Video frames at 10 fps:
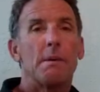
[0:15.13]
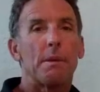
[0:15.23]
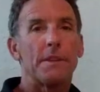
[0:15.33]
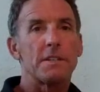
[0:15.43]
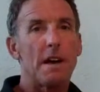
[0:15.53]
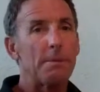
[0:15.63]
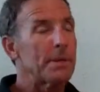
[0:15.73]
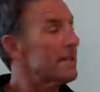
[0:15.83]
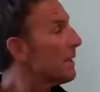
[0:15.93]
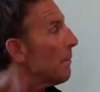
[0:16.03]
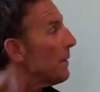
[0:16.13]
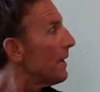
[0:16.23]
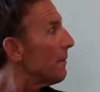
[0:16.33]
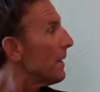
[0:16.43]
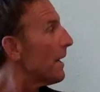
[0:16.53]
But the topic is up
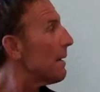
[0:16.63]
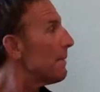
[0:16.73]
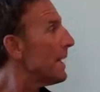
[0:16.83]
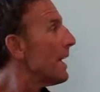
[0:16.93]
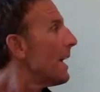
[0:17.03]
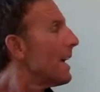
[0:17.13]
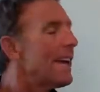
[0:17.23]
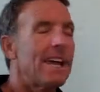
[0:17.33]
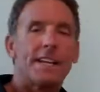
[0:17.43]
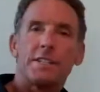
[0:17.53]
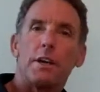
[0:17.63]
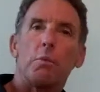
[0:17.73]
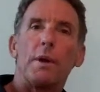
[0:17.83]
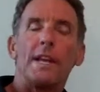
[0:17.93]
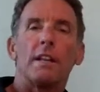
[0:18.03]
here behind me, and it's
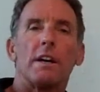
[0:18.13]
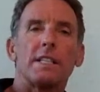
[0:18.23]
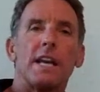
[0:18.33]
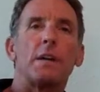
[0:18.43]
on weight loss.